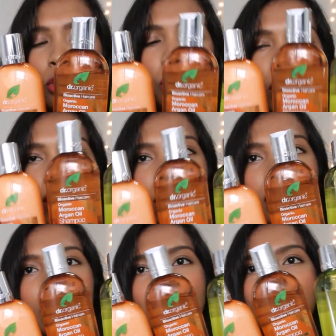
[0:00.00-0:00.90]
So this
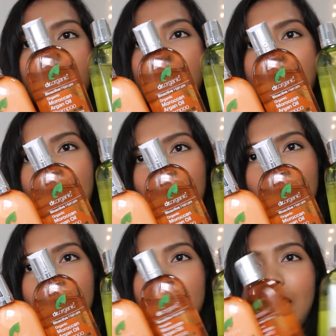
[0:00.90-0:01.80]
is
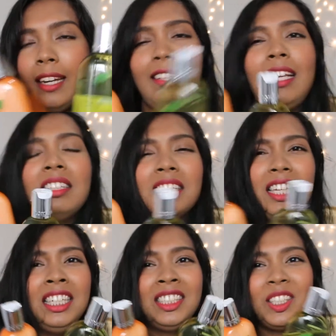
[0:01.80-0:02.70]
actually a set, and then
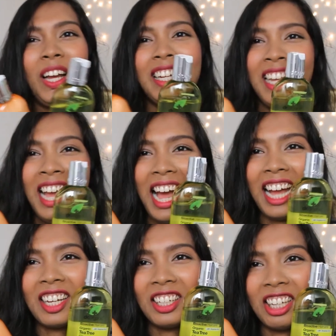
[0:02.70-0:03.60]
this one
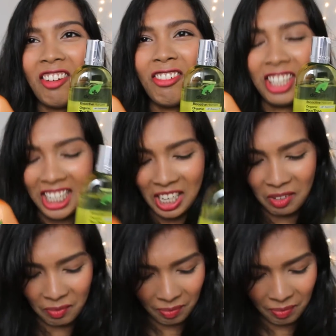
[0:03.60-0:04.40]
I got differently.